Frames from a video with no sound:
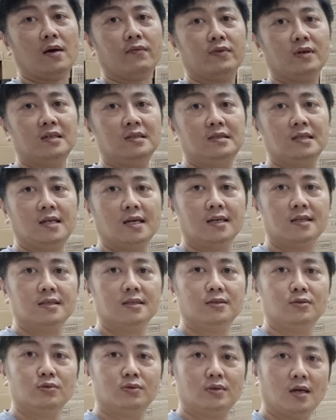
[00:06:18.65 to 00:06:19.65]
have an
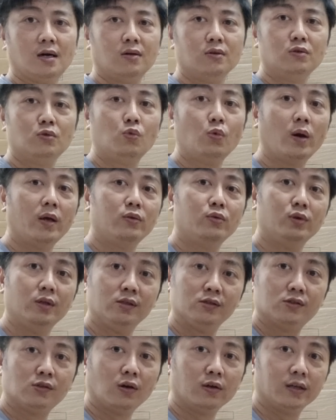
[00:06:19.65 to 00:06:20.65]
indicator to tell you when you
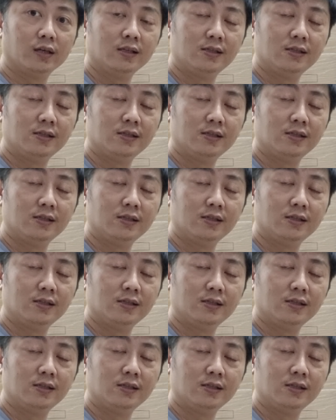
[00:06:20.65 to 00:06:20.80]
install